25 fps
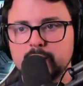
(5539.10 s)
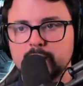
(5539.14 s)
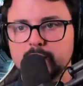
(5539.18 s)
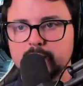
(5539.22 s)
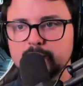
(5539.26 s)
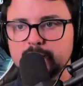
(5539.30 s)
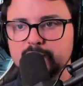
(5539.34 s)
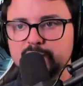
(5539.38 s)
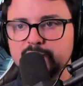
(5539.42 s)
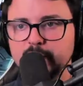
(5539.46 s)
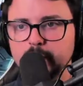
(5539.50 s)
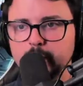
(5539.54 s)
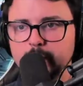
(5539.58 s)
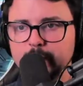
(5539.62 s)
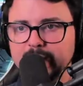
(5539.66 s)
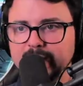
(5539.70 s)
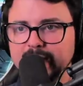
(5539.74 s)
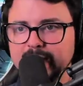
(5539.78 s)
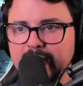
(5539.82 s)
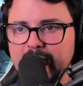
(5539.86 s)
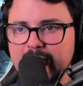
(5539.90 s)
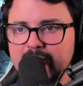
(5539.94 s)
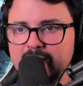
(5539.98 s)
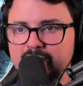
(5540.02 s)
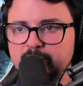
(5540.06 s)

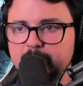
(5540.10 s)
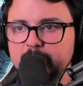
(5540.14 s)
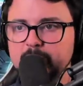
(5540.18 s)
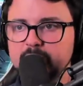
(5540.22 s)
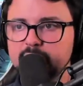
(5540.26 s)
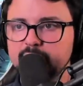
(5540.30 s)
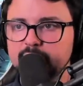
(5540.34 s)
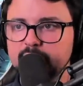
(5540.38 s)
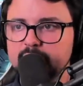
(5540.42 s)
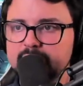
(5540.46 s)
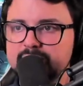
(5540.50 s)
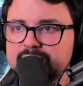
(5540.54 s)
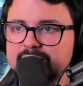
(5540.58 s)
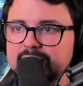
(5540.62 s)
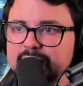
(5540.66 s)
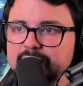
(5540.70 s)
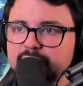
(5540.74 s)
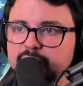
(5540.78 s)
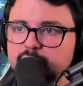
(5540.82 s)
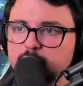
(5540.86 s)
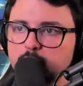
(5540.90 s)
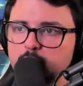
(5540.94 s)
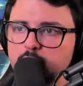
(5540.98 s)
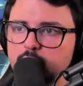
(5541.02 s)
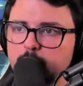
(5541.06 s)
Filmic FPV says,
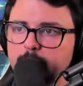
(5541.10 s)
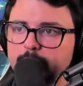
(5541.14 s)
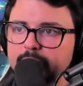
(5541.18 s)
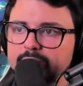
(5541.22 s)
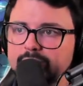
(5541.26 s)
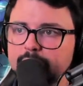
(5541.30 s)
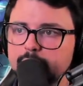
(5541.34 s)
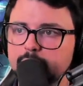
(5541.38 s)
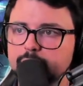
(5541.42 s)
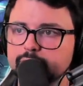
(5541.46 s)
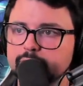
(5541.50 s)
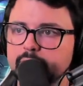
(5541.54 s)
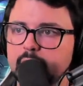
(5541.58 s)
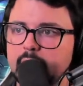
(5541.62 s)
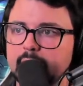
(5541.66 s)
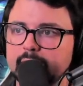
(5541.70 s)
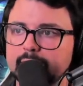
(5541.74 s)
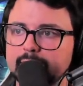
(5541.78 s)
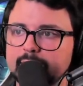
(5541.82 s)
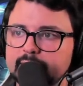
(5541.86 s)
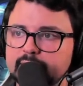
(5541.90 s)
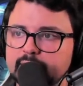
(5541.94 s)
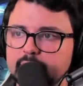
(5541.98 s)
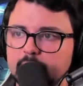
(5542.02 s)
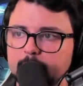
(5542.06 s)
screw the political talk.
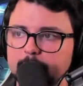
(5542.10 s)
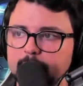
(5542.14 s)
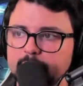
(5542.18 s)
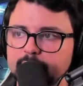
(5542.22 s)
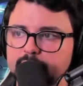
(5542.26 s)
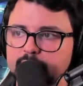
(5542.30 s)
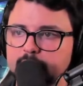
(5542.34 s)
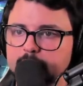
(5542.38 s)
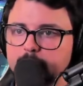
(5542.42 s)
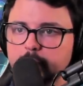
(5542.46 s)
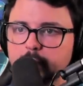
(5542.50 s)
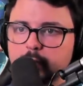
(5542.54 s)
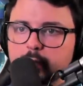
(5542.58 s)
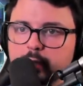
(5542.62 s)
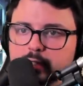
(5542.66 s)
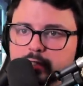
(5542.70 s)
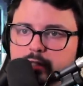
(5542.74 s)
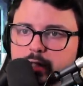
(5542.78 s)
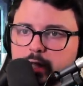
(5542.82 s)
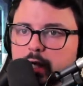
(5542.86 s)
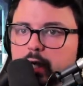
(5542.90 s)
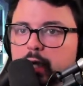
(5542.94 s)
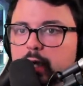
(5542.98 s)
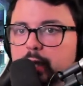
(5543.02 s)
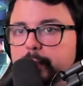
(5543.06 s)
Let's talk about Secret Wars.
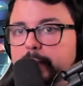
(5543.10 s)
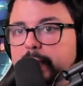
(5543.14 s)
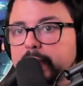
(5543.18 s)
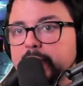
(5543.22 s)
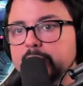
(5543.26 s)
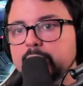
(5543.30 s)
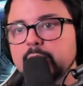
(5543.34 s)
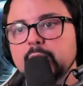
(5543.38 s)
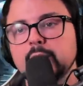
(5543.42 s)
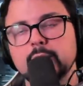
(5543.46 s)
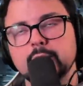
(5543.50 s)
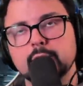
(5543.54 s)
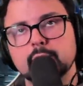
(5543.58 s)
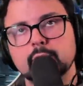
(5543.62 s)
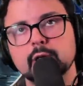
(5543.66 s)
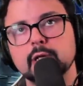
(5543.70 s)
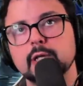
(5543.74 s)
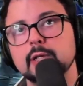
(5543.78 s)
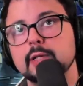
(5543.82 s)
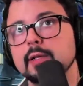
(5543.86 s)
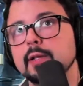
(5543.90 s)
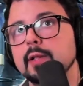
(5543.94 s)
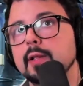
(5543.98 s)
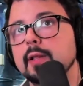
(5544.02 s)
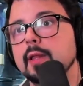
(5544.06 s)
Oh, man. You're going to
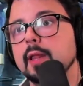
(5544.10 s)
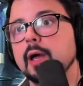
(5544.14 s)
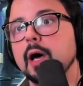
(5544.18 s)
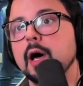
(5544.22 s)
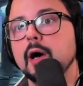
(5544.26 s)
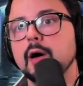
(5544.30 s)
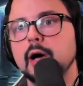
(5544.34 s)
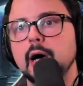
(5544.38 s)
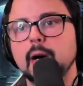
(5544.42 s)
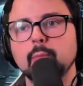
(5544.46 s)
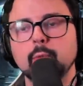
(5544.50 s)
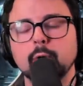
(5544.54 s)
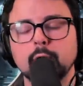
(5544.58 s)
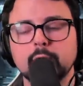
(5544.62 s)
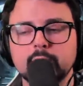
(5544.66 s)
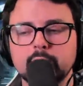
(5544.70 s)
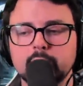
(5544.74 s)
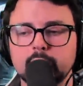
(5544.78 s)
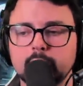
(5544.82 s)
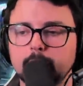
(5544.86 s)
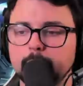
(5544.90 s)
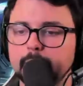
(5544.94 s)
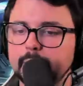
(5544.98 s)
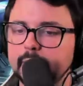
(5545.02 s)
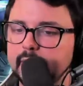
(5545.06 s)
love. I'm working
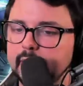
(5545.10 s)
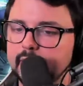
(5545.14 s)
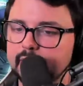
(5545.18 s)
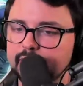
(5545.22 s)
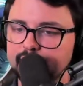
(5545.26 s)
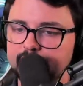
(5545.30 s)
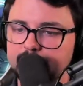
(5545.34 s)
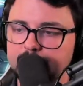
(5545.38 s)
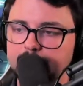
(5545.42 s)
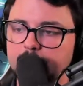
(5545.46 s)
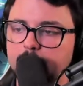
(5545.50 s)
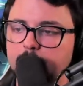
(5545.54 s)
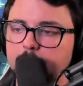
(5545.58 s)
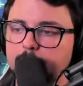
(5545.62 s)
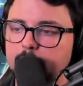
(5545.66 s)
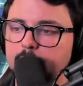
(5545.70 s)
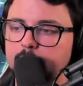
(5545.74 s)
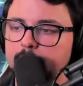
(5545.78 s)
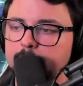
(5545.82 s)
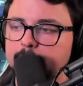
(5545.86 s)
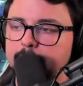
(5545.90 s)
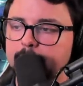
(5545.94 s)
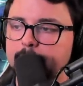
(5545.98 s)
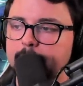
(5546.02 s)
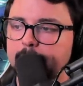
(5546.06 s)
on a big video,
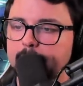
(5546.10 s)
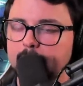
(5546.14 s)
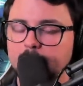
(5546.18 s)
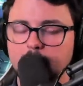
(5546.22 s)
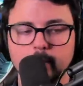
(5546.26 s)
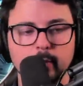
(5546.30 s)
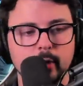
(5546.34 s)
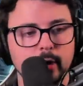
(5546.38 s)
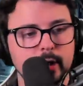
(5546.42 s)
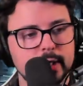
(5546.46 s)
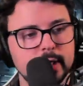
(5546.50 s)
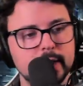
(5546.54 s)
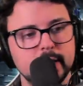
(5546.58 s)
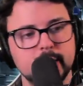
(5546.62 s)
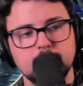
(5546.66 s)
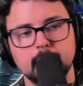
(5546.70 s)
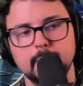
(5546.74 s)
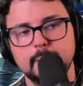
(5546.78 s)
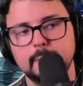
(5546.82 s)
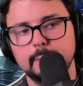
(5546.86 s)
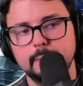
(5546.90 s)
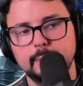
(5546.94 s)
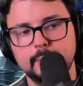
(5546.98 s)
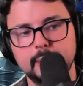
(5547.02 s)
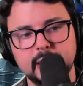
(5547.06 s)
bro. I'm working on a
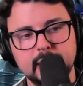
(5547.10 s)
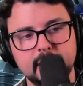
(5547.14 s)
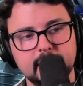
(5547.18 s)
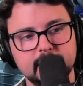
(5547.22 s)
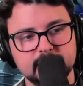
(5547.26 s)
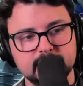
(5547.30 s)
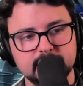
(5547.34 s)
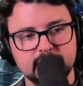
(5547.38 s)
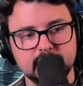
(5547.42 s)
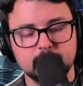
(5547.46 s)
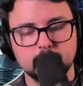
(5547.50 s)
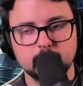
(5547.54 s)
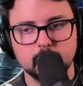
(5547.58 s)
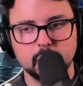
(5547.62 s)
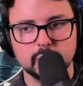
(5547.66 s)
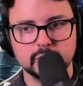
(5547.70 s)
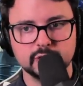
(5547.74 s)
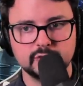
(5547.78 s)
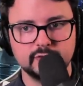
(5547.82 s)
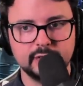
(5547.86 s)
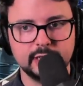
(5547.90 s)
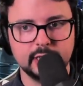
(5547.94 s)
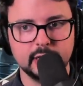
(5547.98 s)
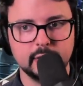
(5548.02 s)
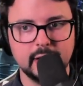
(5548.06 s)
big Secret
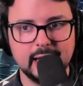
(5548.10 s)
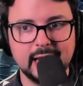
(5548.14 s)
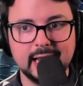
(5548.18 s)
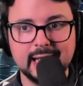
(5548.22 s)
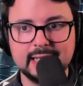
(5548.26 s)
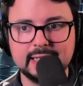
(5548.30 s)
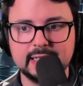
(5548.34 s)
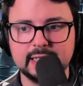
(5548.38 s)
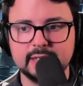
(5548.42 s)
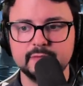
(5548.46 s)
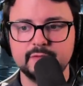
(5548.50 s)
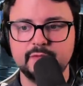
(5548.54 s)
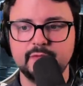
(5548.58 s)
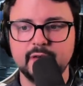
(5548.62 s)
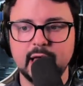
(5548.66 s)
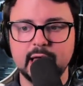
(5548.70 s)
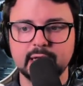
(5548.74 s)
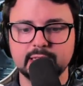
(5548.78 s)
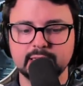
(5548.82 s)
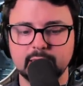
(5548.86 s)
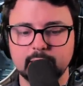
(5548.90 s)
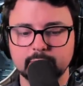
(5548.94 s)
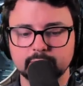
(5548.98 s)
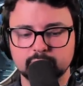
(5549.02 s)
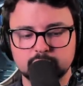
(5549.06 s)
Wars video. And in
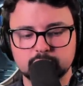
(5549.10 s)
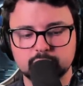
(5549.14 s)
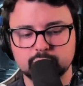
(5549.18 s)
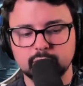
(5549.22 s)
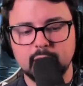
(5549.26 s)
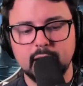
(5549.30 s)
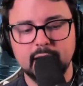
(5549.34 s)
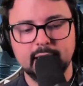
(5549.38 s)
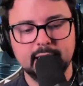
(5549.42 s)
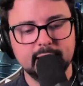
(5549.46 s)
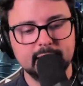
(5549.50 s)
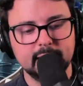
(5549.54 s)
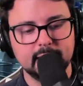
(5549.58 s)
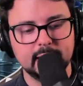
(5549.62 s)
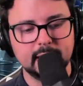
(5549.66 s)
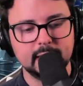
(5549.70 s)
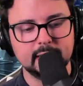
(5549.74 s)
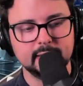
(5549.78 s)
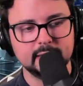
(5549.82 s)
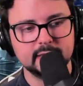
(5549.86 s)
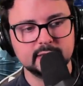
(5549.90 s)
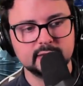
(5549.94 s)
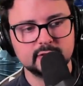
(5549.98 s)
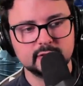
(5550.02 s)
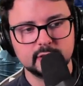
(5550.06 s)
fact, I'm trying to
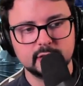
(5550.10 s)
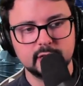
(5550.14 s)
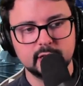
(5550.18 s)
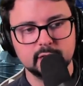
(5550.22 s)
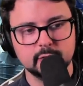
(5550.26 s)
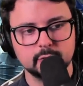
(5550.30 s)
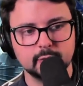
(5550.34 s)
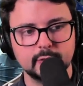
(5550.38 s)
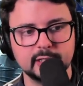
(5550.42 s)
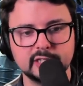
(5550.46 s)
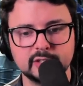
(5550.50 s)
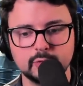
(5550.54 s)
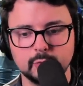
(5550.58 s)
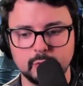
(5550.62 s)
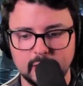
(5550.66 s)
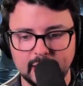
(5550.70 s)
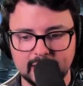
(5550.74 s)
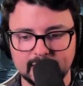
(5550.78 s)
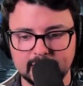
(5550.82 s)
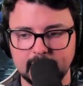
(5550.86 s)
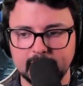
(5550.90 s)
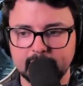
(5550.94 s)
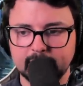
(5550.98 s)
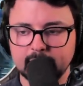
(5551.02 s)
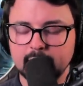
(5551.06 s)
get, this is another reason why,
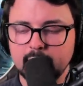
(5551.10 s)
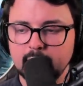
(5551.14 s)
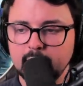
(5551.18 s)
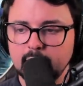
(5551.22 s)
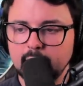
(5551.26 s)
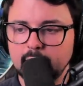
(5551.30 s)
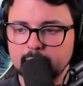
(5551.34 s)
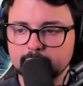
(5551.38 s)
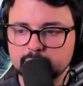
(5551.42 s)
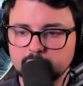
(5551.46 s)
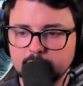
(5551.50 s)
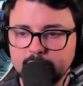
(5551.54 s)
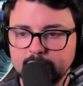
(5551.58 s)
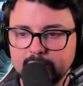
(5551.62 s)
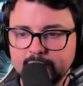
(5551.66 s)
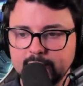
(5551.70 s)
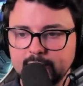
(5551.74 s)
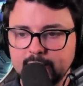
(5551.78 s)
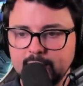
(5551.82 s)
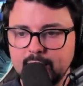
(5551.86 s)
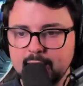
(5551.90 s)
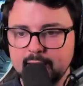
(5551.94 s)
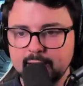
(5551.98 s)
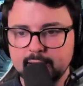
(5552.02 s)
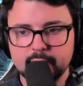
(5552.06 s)
like, I'm trying to
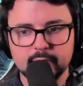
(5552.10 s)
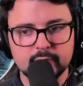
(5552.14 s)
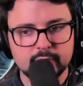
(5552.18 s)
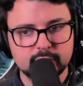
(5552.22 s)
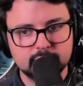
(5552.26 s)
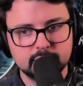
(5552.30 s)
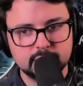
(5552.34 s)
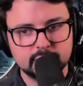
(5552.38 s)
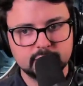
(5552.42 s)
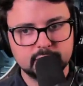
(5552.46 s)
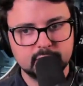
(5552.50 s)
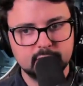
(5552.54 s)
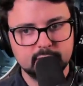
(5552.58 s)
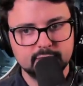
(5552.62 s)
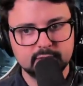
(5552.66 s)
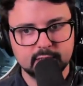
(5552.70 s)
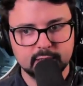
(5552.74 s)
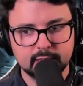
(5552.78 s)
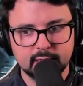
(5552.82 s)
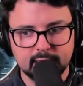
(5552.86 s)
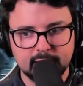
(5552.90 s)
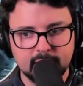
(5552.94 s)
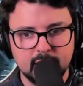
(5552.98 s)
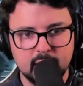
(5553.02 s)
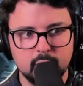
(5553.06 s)
get editors and stuff to,
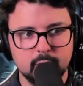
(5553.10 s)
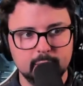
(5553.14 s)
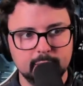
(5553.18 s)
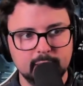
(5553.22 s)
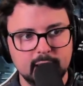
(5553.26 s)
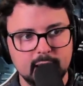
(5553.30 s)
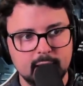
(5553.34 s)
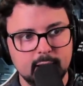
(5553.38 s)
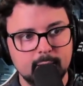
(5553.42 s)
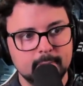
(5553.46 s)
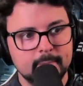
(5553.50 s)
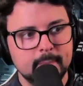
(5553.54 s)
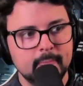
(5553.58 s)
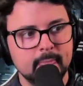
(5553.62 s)
like, help me out.